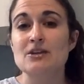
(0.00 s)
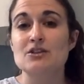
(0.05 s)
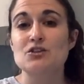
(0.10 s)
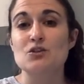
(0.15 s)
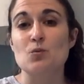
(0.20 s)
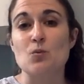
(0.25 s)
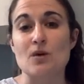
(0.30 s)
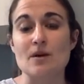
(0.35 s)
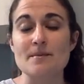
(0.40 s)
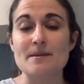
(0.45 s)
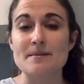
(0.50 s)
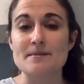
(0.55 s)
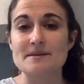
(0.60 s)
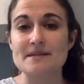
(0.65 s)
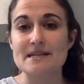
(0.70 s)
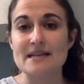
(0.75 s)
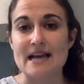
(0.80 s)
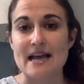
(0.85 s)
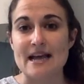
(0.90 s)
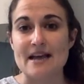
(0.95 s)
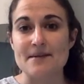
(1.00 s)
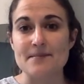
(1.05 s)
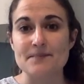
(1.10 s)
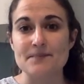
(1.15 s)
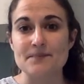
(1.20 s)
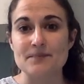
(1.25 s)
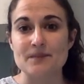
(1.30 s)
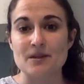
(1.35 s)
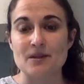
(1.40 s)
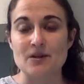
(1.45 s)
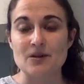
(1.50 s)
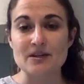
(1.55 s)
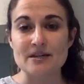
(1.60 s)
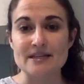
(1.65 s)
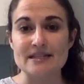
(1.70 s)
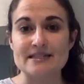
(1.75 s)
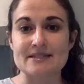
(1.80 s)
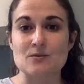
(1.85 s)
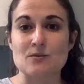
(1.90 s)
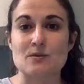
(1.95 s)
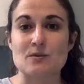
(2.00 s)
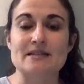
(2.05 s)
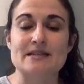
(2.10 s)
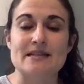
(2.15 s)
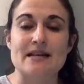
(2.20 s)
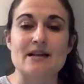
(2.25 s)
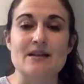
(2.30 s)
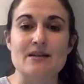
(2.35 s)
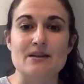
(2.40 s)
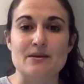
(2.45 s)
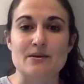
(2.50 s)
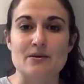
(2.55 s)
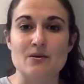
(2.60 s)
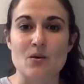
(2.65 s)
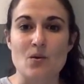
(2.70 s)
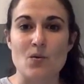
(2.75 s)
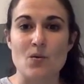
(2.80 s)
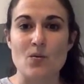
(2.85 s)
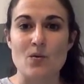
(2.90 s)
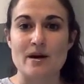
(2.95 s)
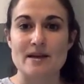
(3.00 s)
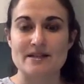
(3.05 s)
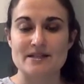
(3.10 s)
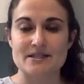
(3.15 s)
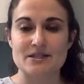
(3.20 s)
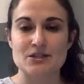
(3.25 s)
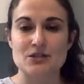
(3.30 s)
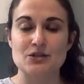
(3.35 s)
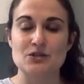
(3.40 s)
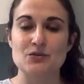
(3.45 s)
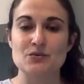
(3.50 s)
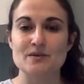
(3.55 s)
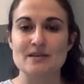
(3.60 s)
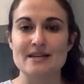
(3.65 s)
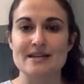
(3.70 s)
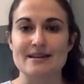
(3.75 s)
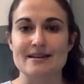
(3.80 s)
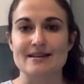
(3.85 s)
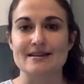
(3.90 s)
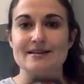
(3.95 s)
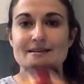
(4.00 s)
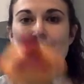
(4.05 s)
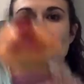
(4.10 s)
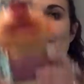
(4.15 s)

to warm up today, Ernie is going to tell you what you need.